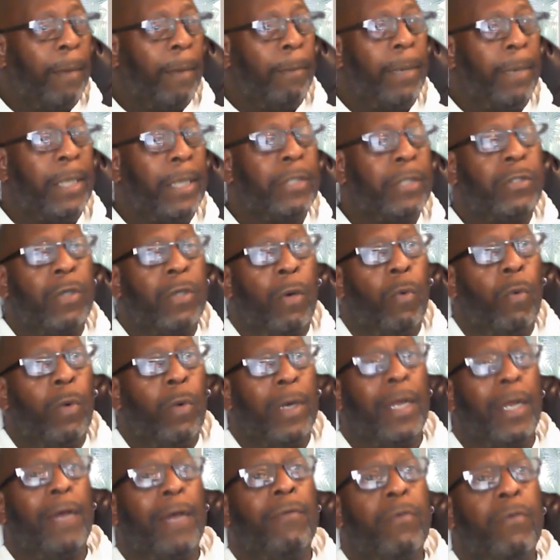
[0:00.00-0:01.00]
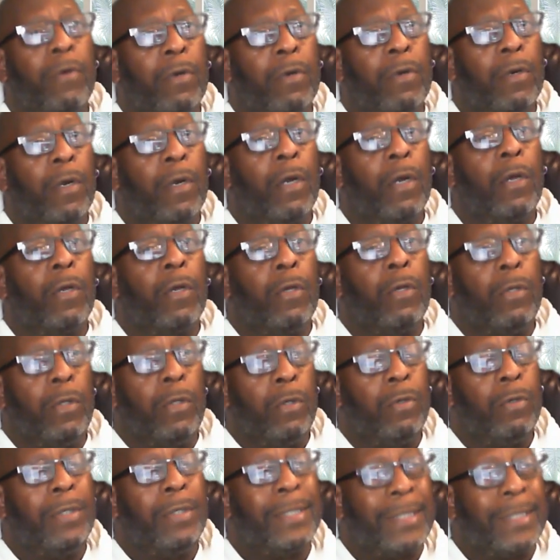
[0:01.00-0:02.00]
based on whatever
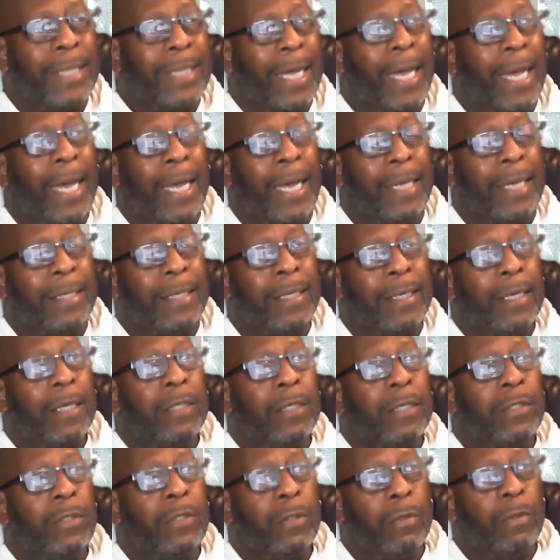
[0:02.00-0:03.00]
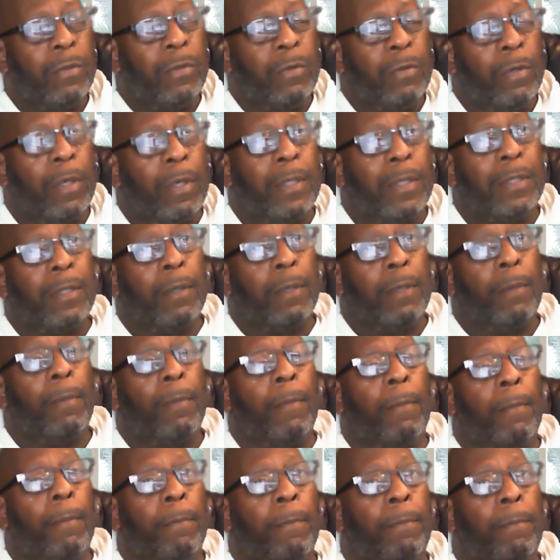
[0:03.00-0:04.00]
you decide to
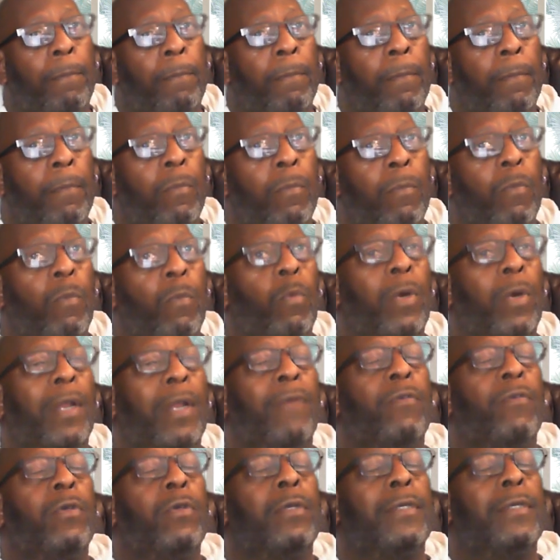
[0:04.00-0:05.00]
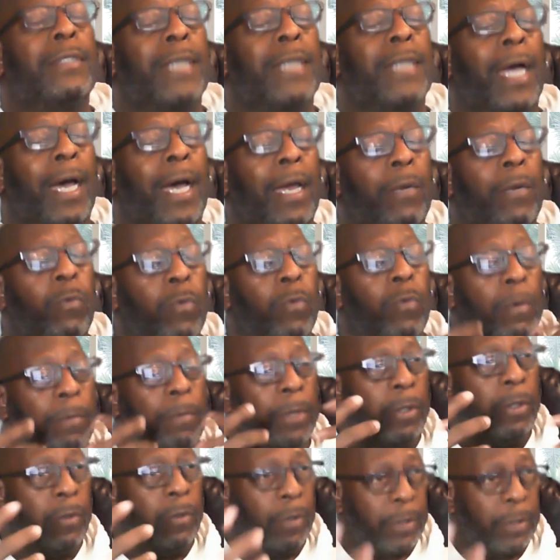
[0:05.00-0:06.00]
whatever you decide will
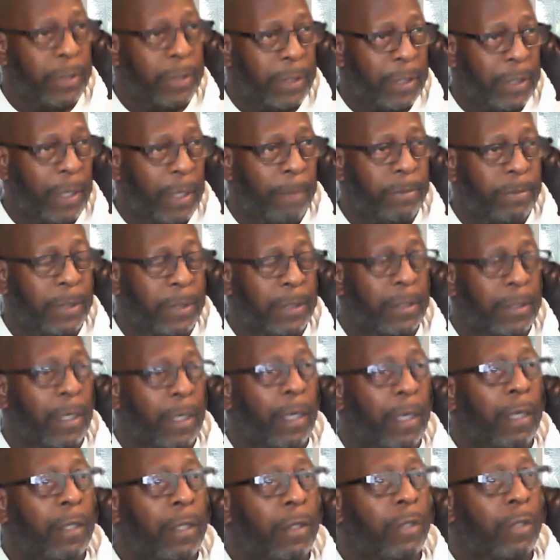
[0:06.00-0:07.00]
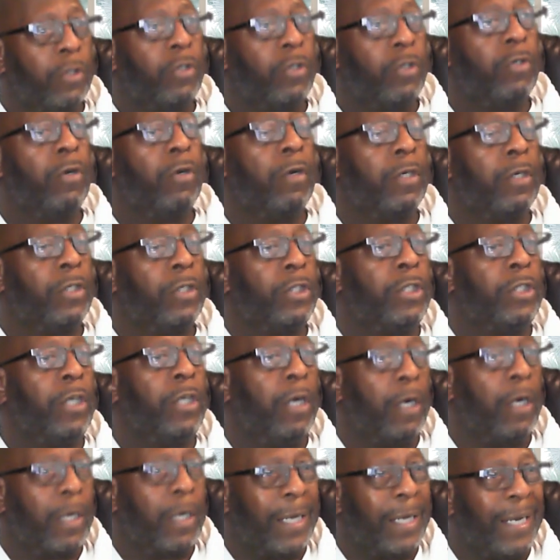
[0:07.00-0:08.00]
be your subject that you're going to
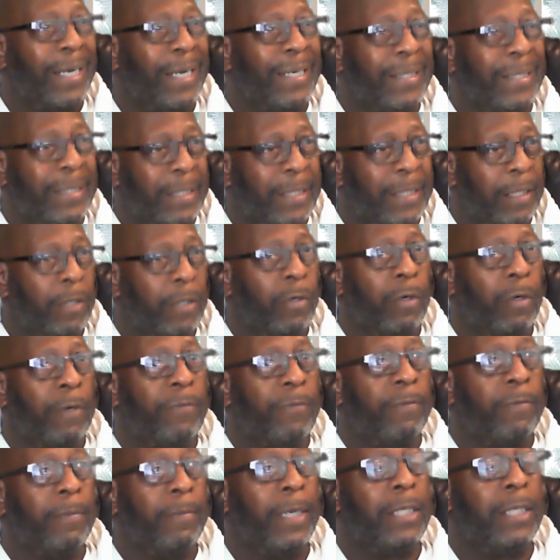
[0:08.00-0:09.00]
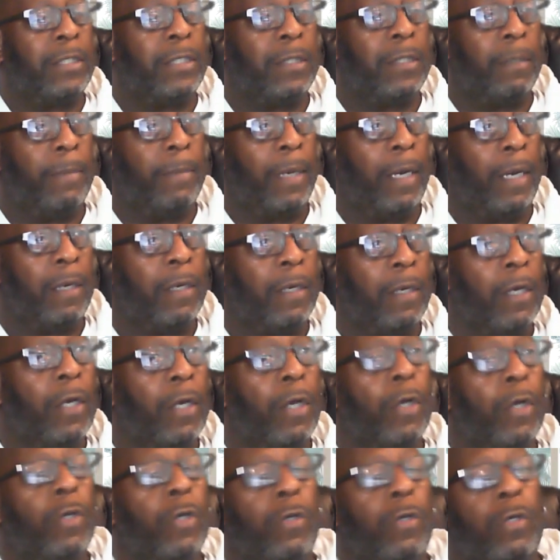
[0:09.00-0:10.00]
share content or information about.
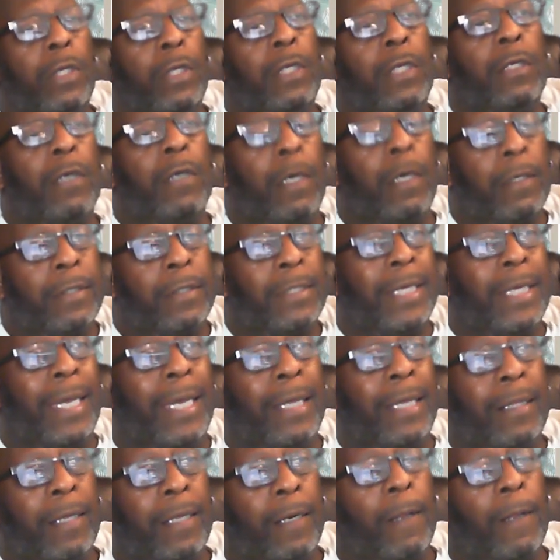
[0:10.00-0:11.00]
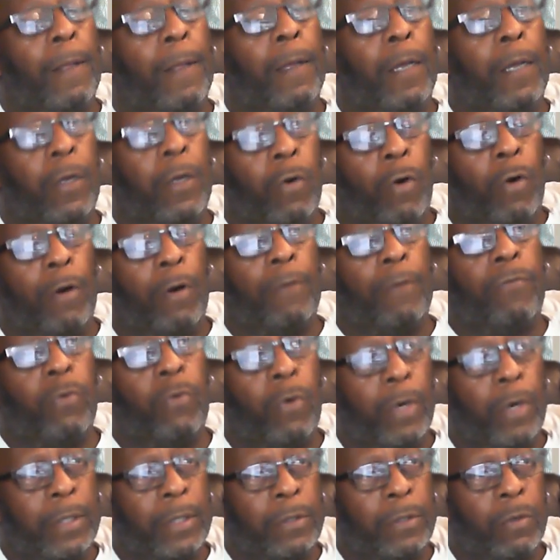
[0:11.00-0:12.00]
You need to understand that in order
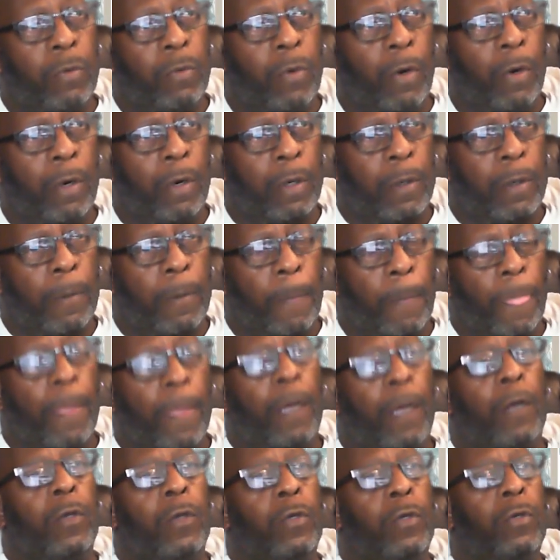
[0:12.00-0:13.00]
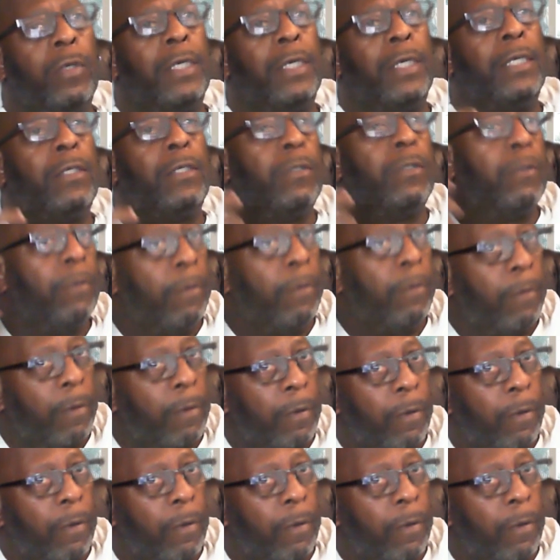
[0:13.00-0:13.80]
for it to work, you need to